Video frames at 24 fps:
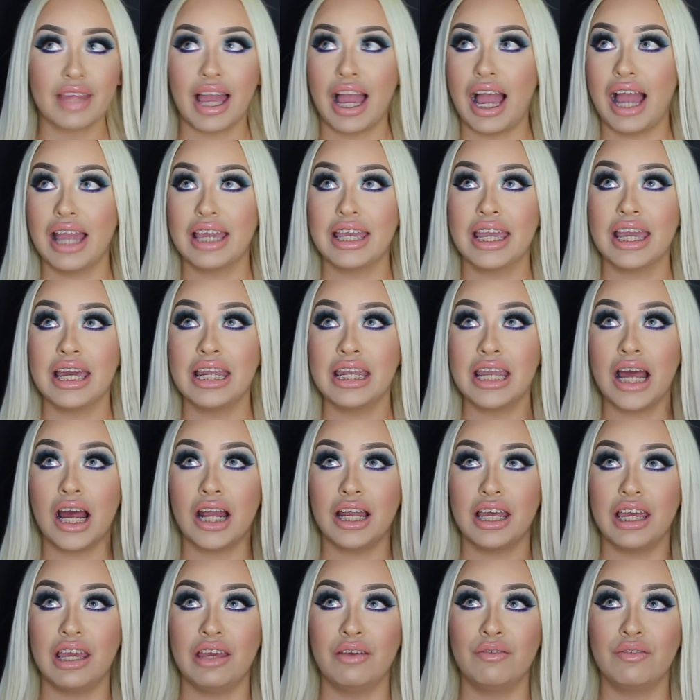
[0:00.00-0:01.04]
I
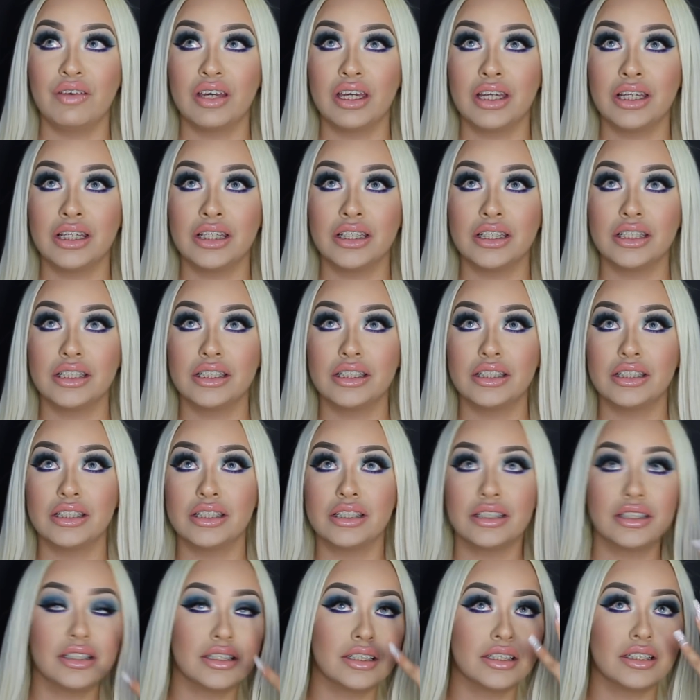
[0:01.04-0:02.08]
cannot even
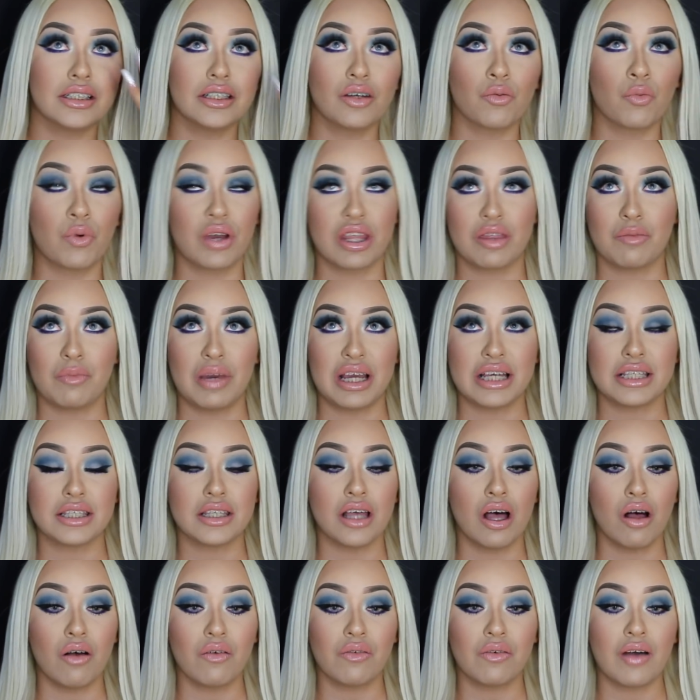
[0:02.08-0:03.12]
with
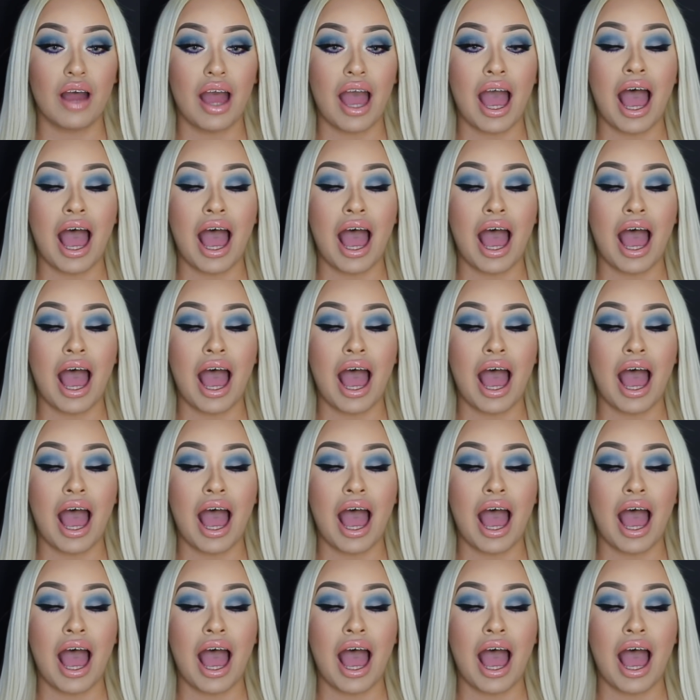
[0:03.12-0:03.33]
myself